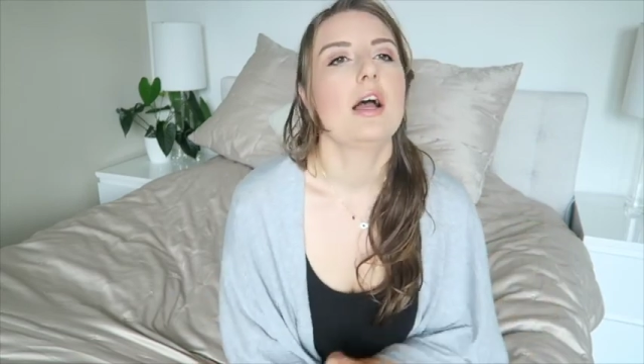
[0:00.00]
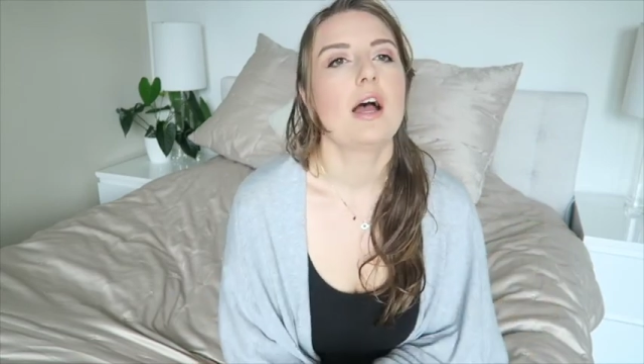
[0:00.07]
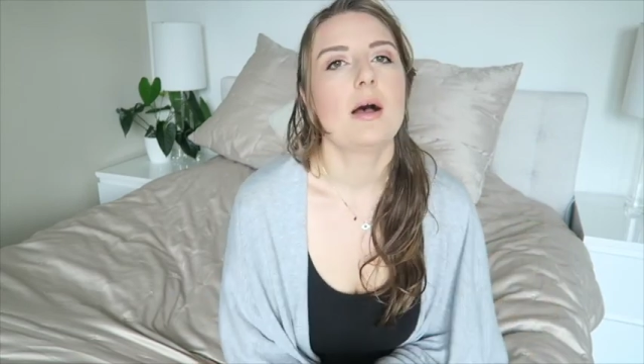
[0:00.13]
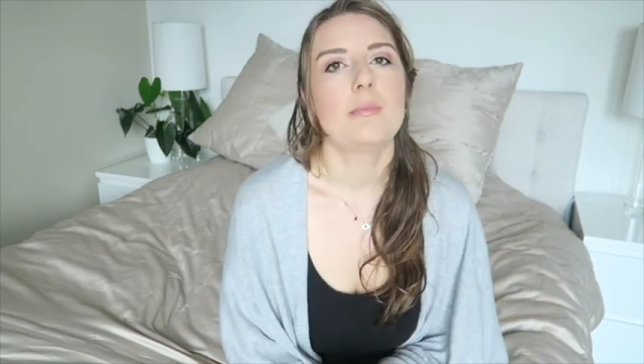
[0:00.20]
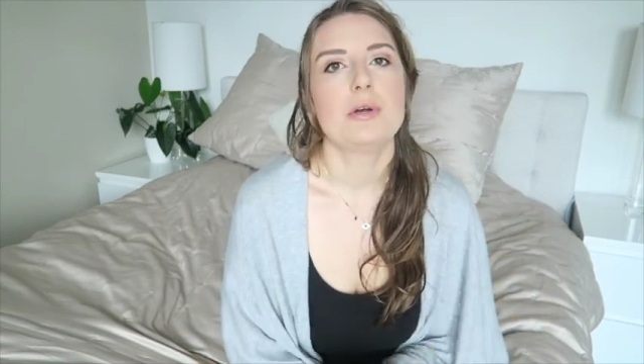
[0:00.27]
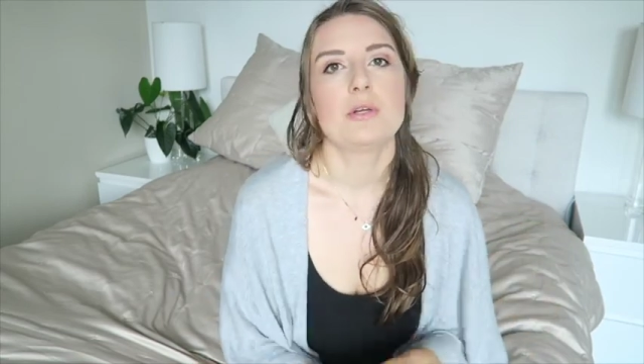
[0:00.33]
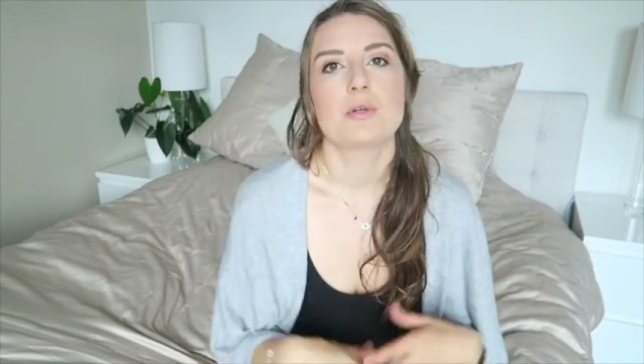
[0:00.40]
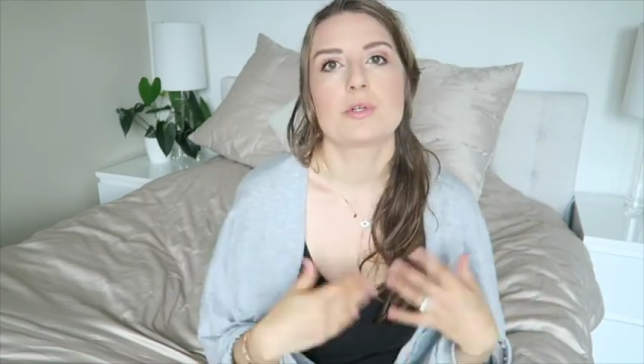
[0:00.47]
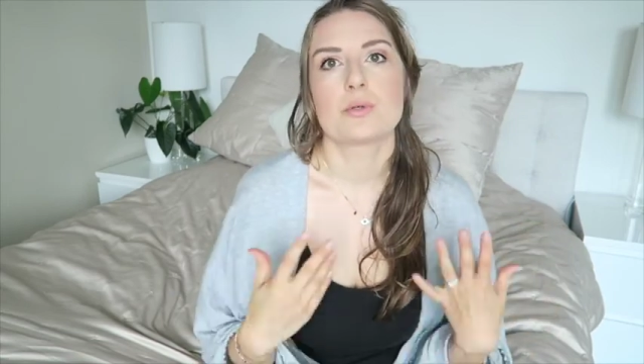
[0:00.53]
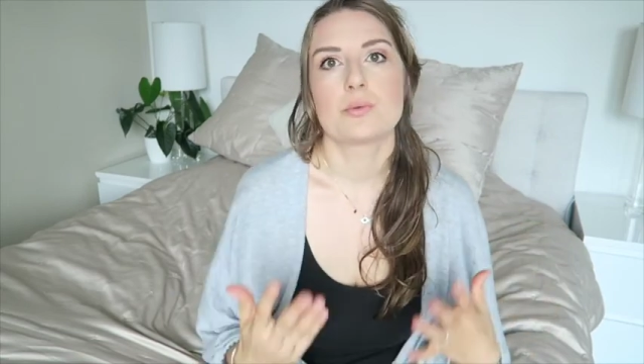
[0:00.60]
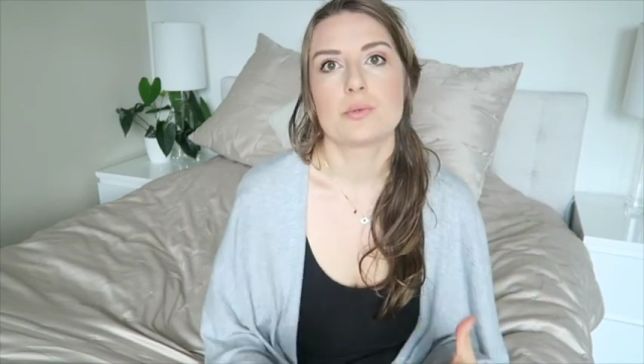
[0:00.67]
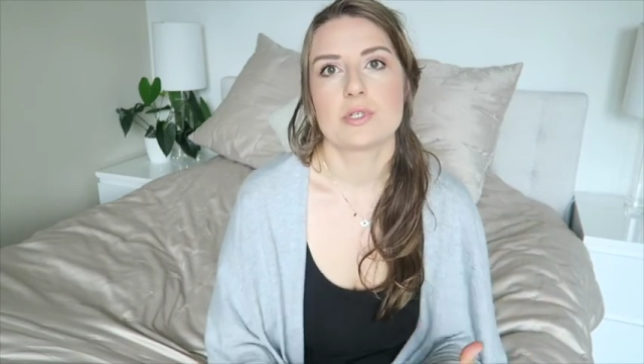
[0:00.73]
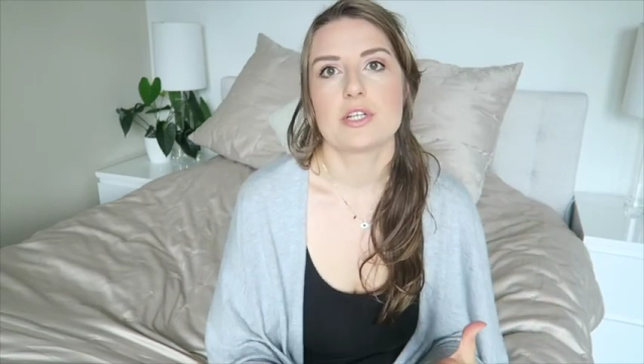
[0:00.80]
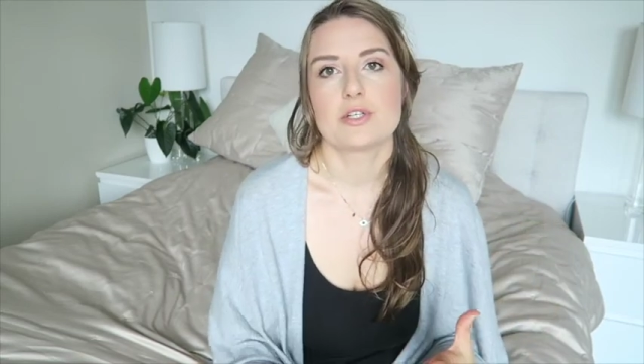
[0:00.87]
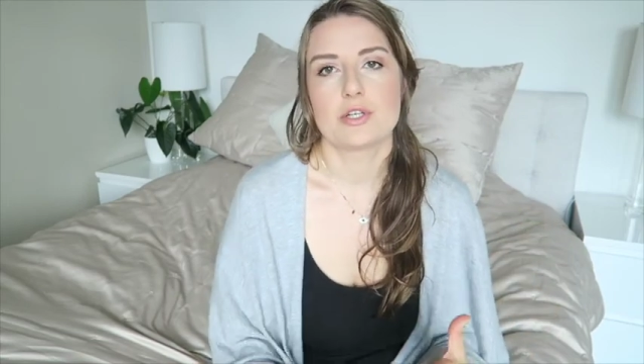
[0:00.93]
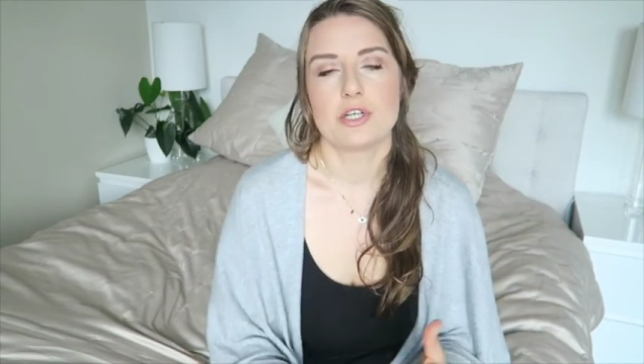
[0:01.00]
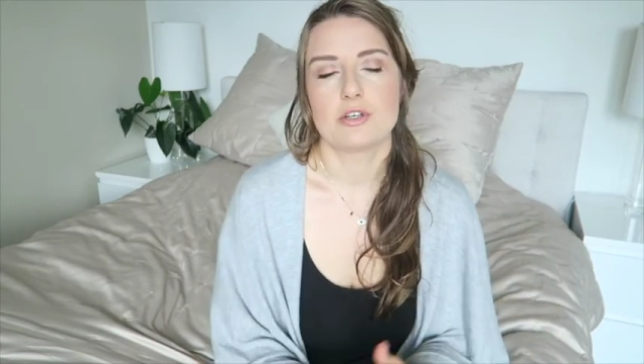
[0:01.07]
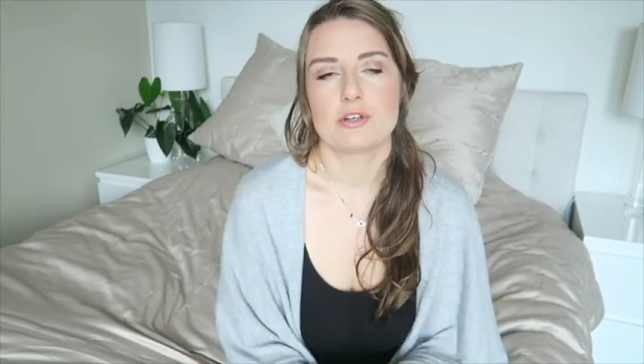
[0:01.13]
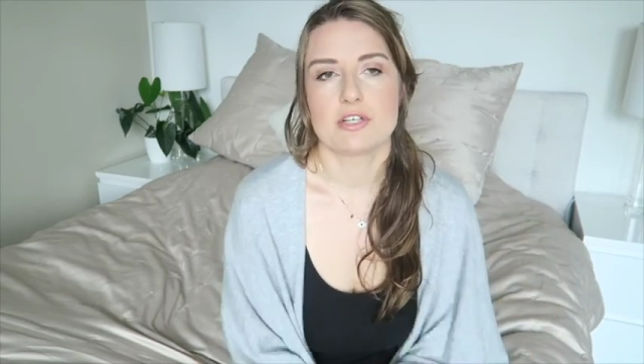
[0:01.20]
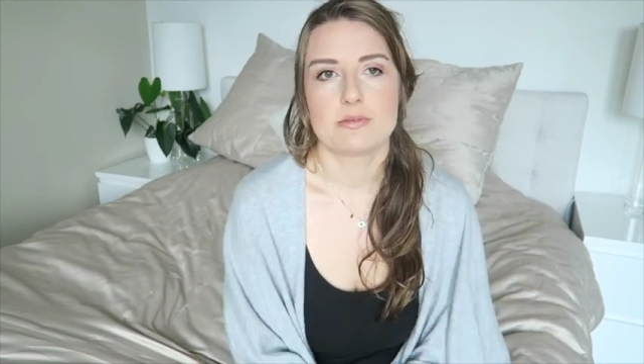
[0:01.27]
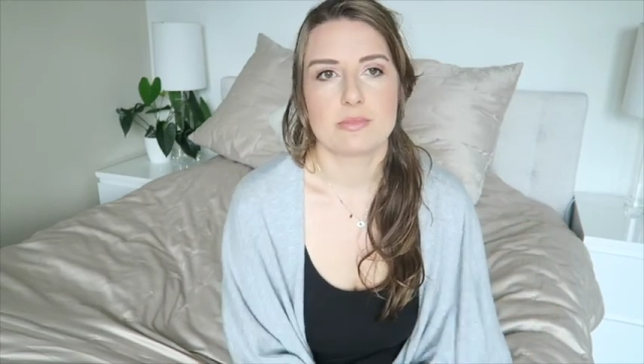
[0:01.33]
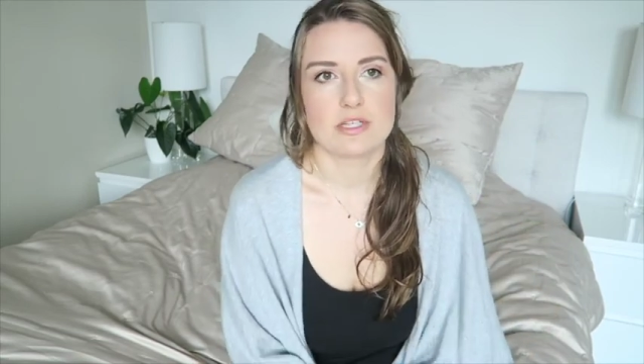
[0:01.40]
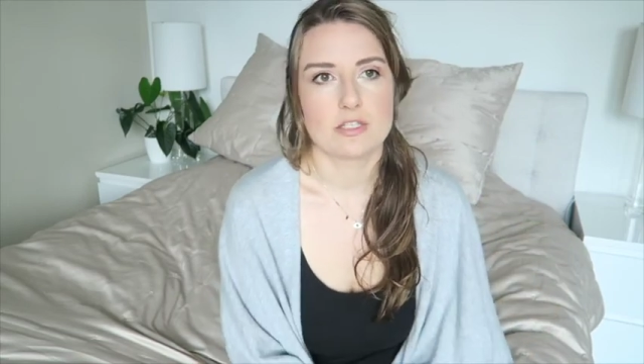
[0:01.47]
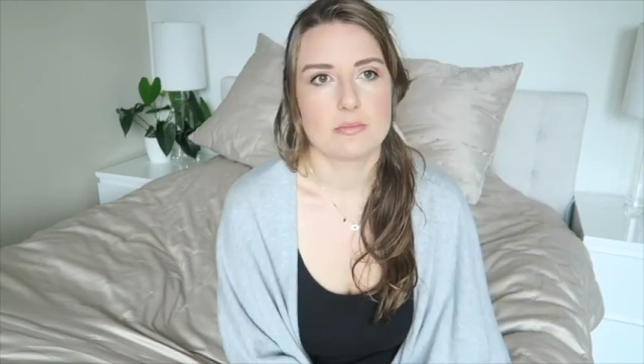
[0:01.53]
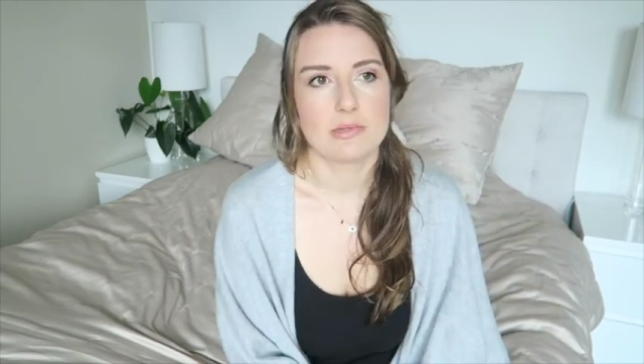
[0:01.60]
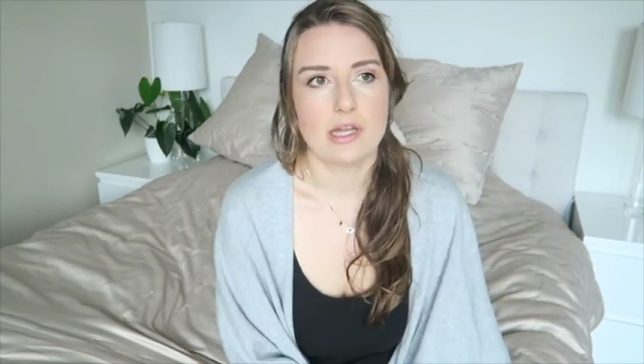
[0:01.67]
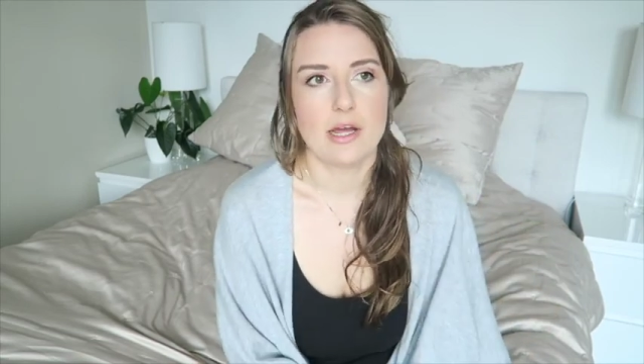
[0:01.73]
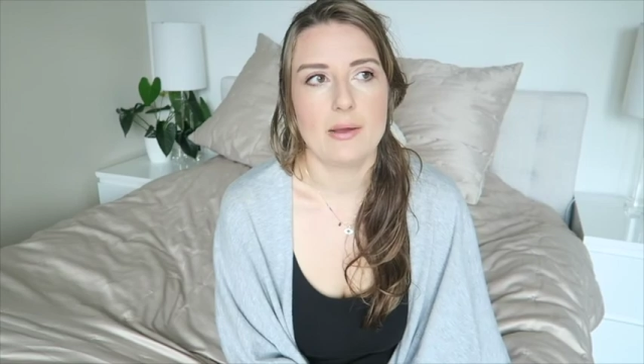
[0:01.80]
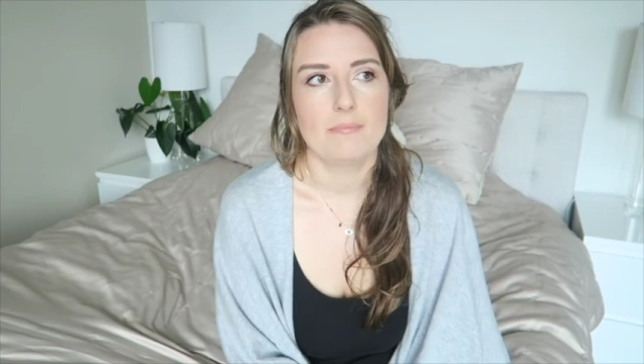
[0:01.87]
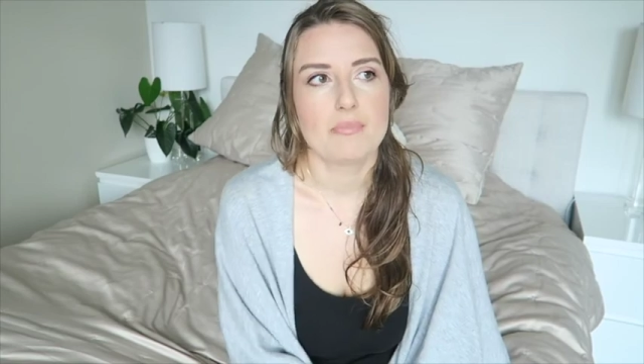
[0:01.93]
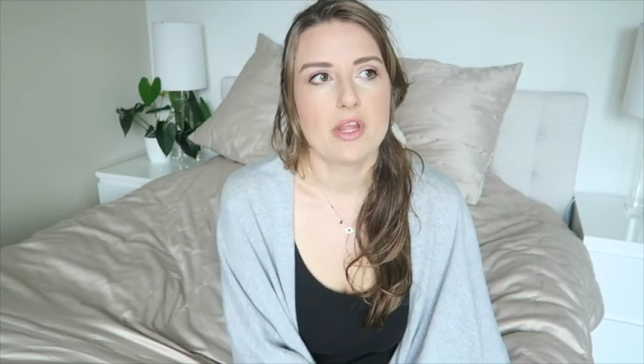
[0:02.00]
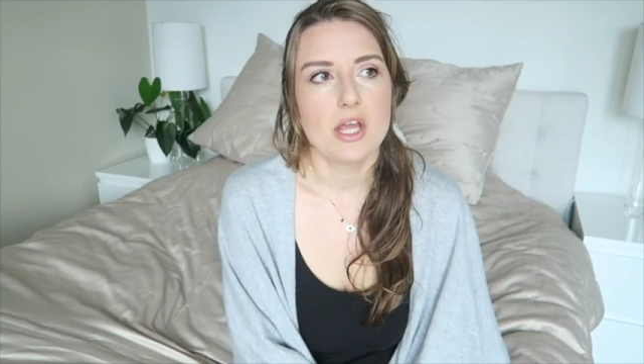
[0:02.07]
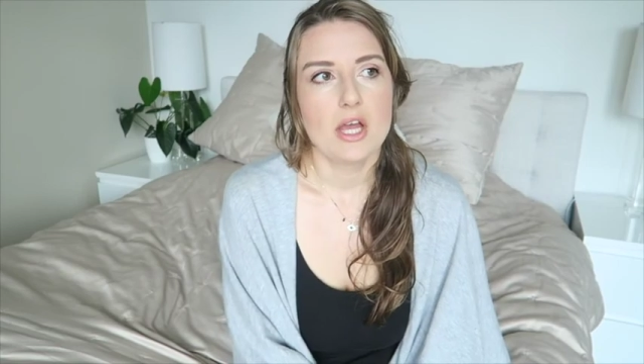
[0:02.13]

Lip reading: in order to increase my supply.